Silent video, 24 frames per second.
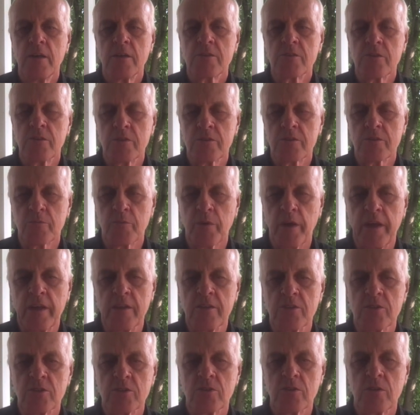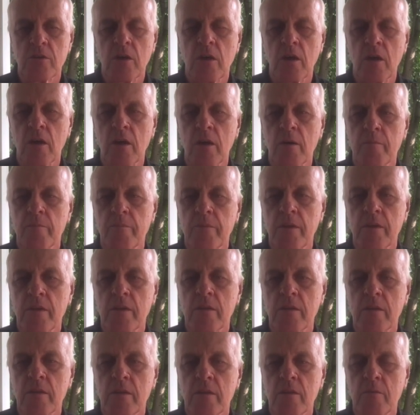So there's a range um, that
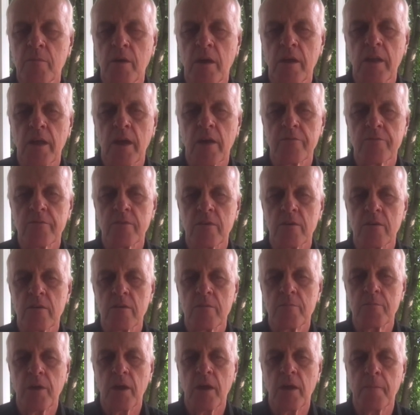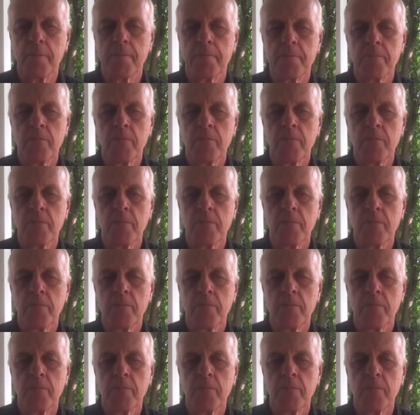you might have to pay.